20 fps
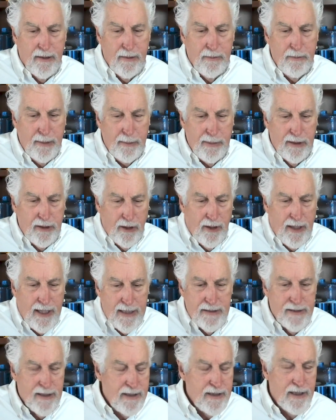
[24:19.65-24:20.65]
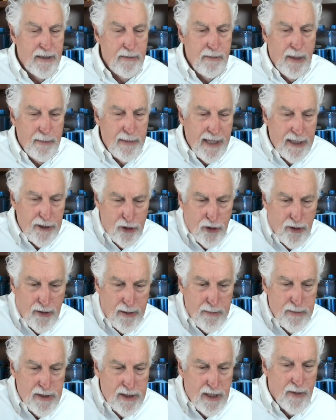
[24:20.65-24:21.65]
maybe a little hesitant, maybe not sure of
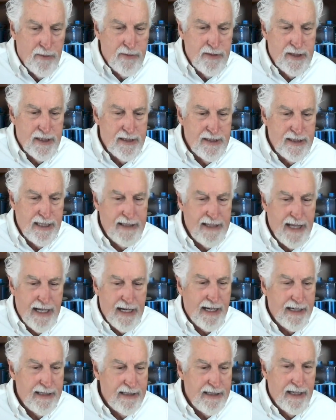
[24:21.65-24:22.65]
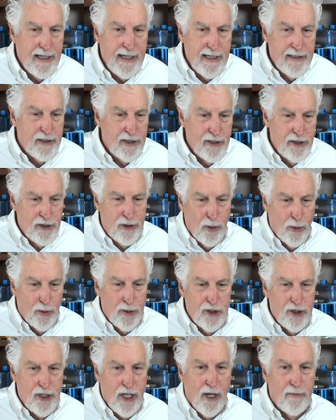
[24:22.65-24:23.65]
themselves, to seeing that idea hit the store
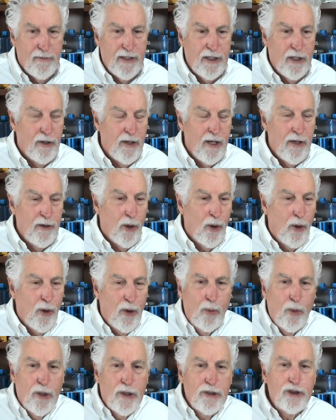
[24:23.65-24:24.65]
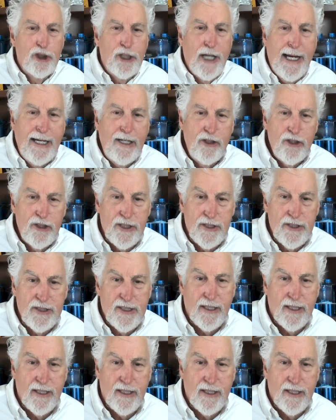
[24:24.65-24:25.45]
shelf, and the whole world changes.